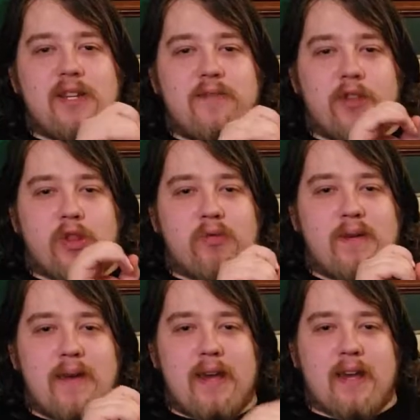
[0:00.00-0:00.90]
Evil 3
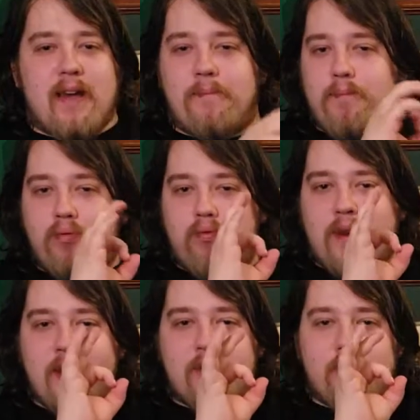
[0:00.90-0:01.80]
Remake. A
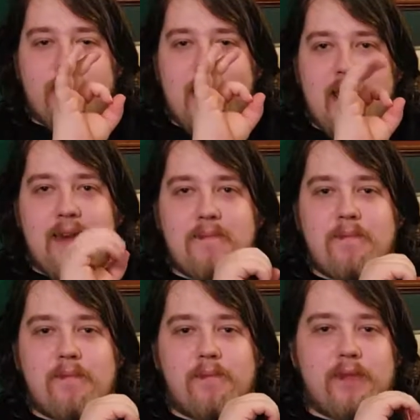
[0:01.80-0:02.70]
pretty good game.
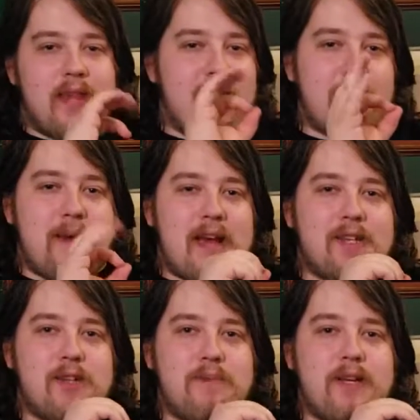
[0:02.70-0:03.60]
Not a
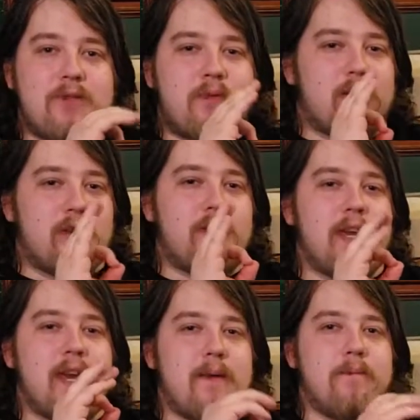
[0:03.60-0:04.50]
masterpiece, but a good
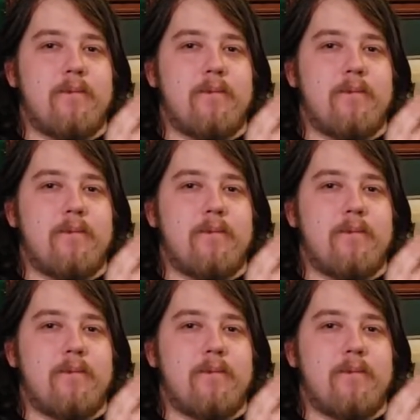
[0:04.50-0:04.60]
game.